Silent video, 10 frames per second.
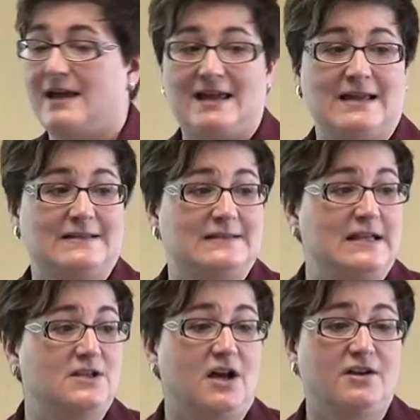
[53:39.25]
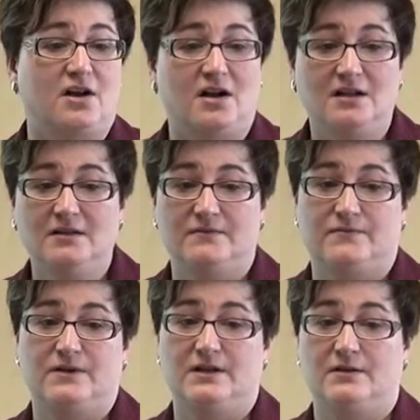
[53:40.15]
A S D, not all
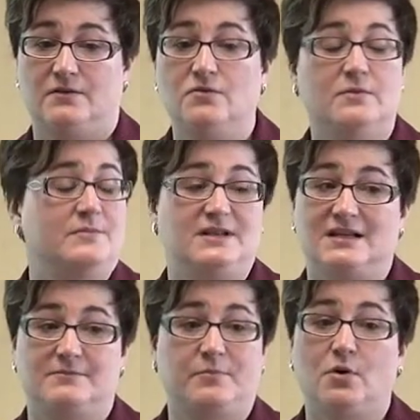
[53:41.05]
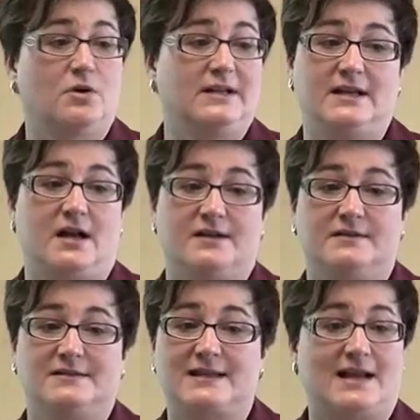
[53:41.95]
of whom did poorly
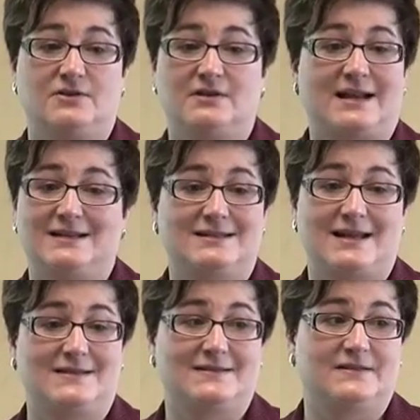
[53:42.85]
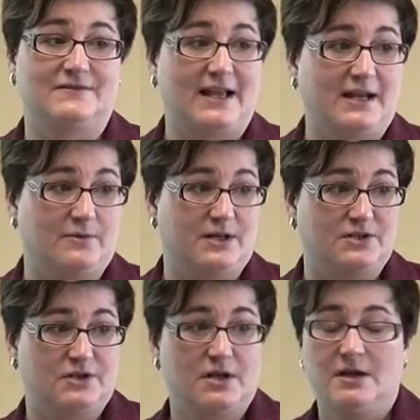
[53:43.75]
on standardized tests of
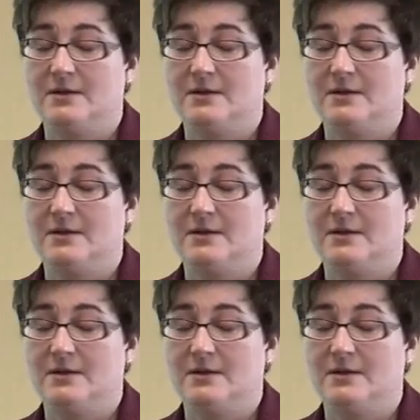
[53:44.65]
language.